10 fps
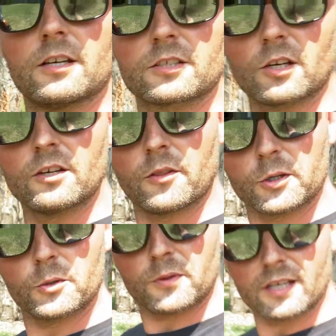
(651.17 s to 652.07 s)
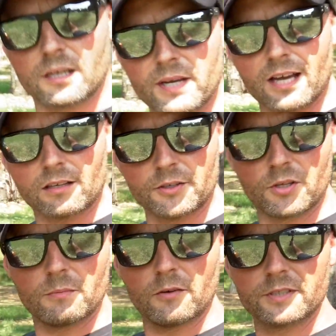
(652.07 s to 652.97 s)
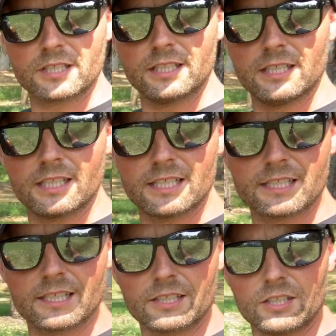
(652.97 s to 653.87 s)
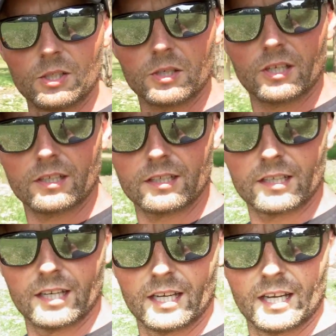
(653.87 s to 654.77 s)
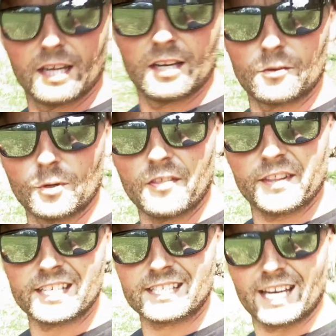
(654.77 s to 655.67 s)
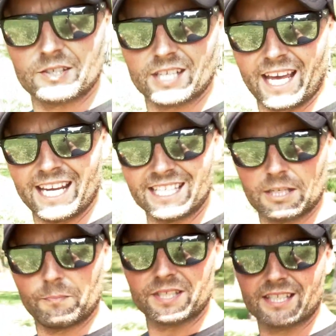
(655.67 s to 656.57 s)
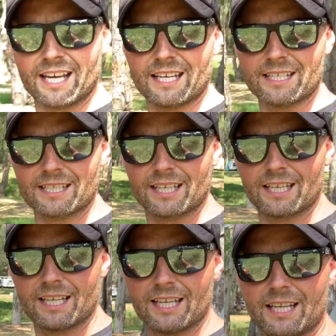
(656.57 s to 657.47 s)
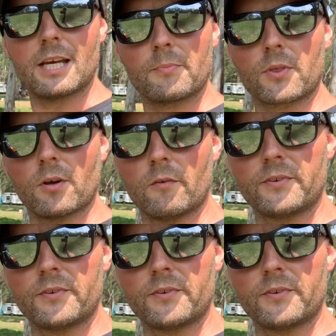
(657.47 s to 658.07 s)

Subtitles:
So another good thing about lithium obviously is that you can run this down to 80% depth of